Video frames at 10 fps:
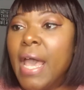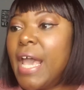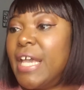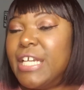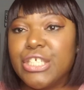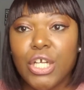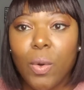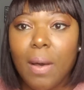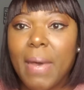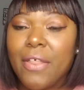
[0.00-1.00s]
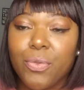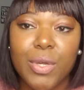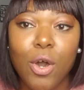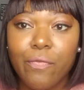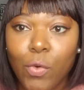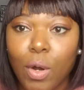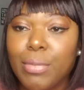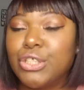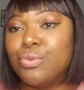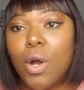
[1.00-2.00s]
and he show up at 3:04,
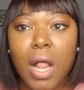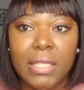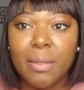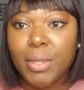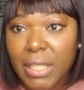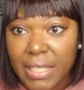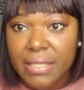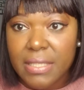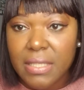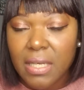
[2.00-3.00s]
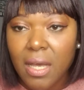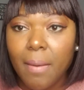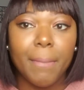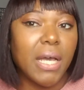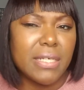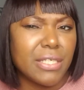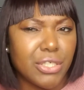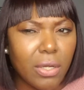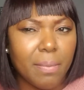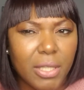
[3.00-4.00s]
but you calling the police because he
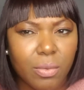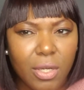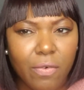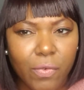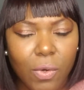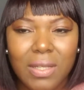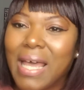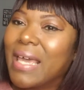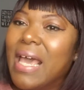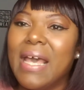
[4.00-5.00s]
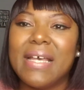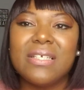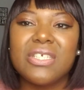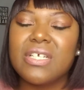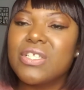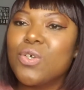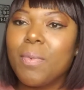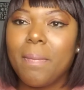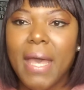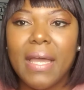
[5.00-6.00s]
showed up at 3:04. Like, it's just
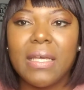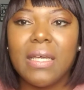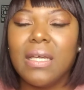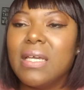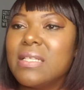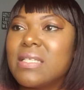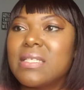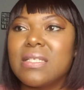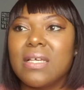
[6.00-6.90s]
super petty. It's